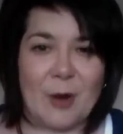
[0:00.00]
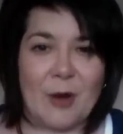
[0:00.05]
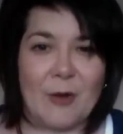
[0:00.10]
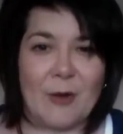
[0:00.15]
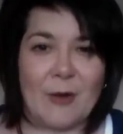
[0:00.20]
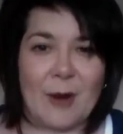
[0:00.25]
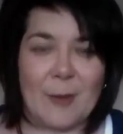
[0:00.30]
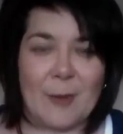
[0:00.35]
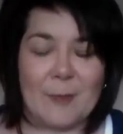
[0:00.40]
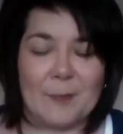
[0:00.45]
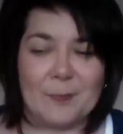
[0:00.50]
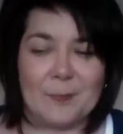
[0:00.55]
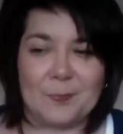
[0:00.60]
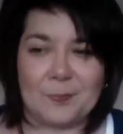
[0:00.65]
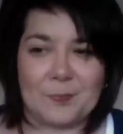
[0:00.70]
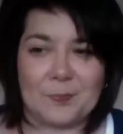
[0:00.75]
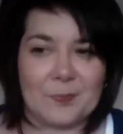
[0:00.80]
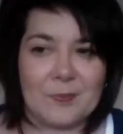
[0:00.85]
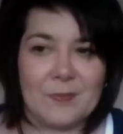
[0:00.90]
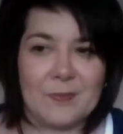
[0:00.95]
programme,
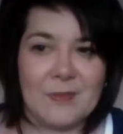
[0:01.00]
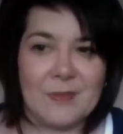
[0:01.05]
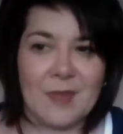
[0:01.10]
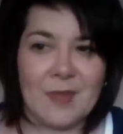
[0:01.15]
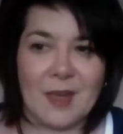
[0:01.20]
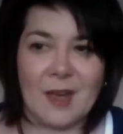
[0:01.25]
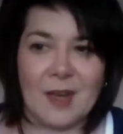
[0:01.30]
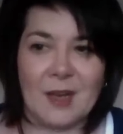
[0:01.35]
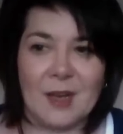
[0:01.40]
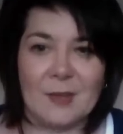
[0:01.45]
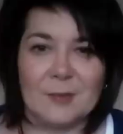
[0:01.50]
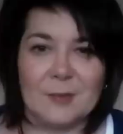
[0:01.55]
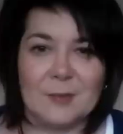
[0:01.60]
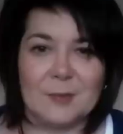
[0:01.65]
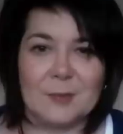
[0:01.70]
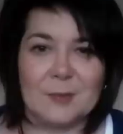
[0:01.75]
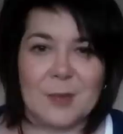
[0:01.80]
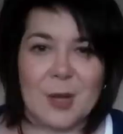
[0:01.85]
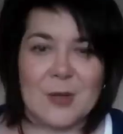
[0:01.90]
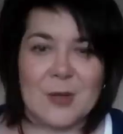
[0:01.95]

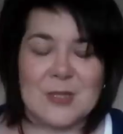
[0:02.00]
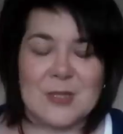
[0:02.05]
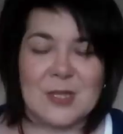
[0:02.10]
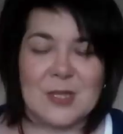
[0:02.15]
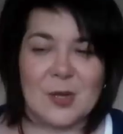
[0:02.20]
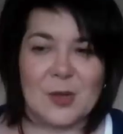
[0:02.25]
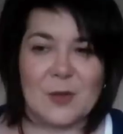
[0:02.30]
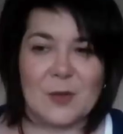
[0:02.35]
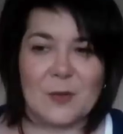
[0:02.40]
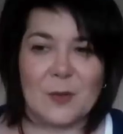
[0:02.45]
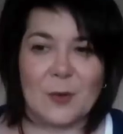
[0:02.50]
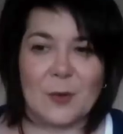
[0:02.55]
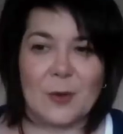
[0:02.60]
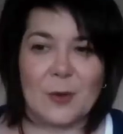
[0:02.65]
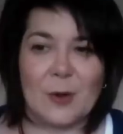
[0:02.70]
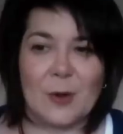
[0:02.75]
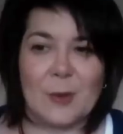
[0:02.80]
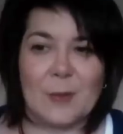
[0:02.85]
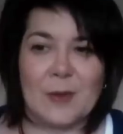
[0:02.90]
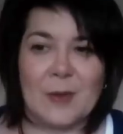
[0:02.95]
posted on the
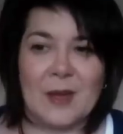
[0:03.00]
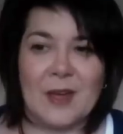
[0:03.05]
forum,